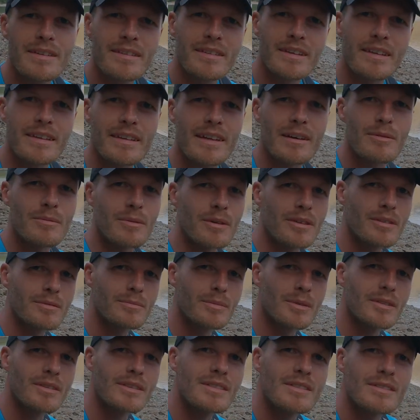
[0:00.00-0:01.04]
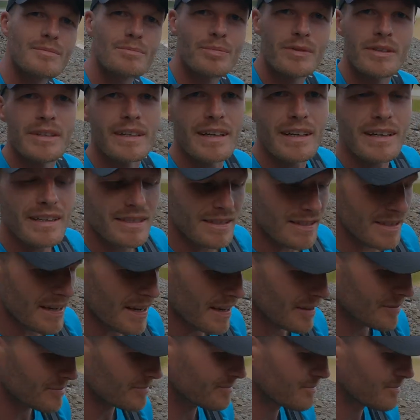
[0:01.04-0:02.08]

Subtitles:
thing, that one, but it's pretty nice, isn't it?